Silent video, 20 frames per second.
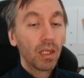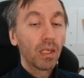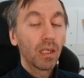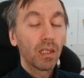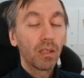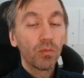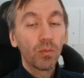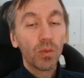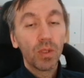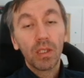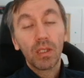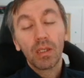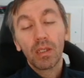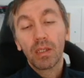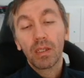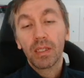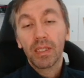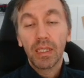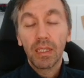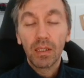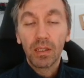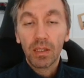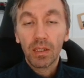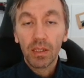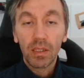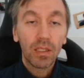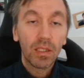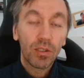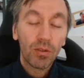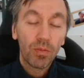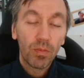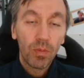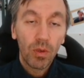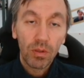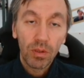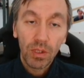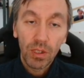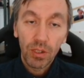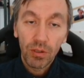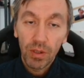And we see this
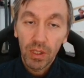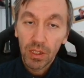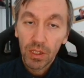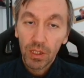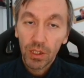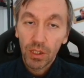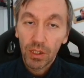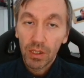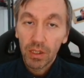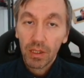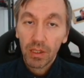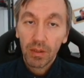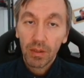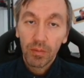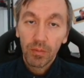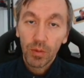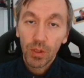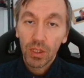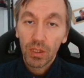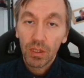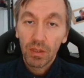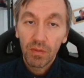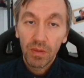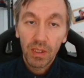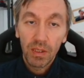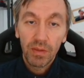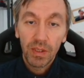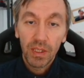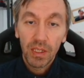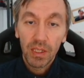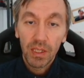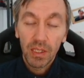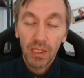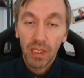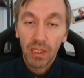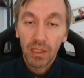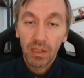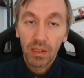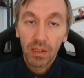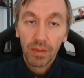pawn structure, which is very, very
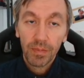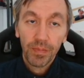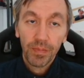standard.